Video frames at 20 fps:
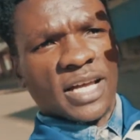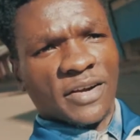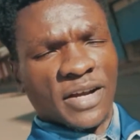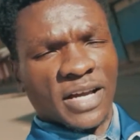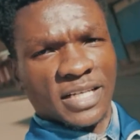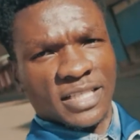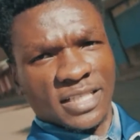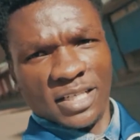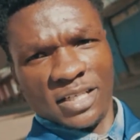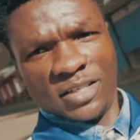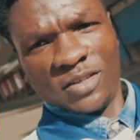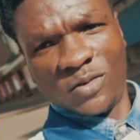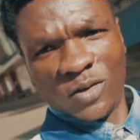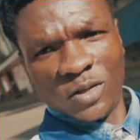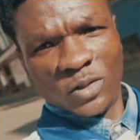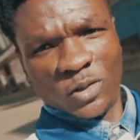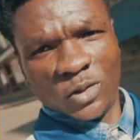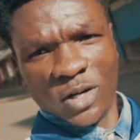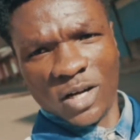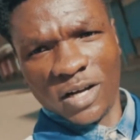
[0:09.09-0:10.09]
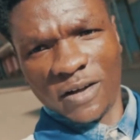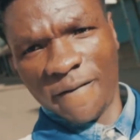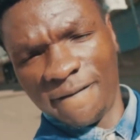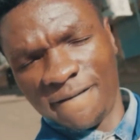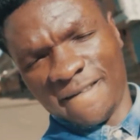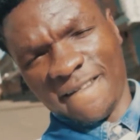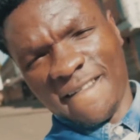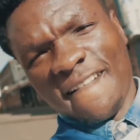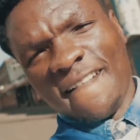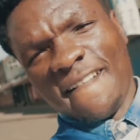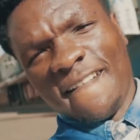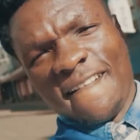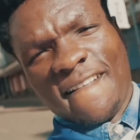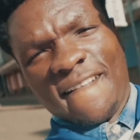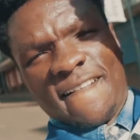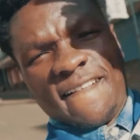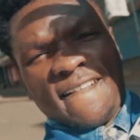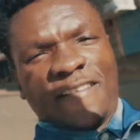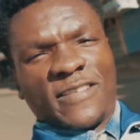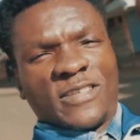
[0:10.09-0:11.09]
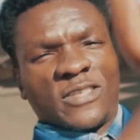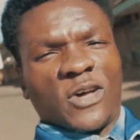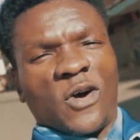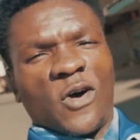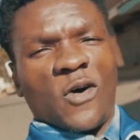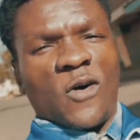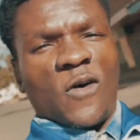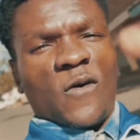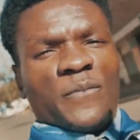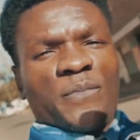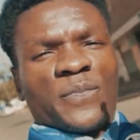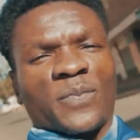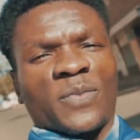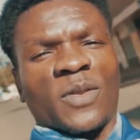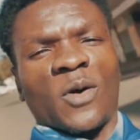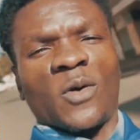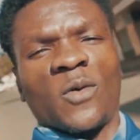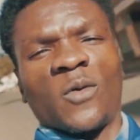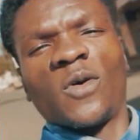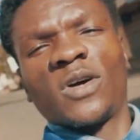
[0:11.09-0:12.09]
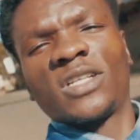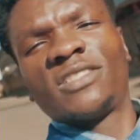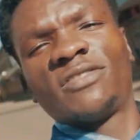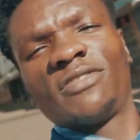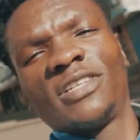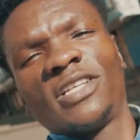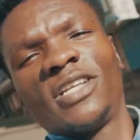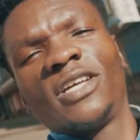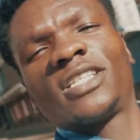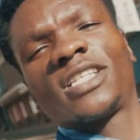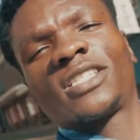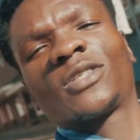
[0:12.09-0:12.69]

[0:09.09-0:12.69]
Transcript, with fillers: directing, najua. So watch video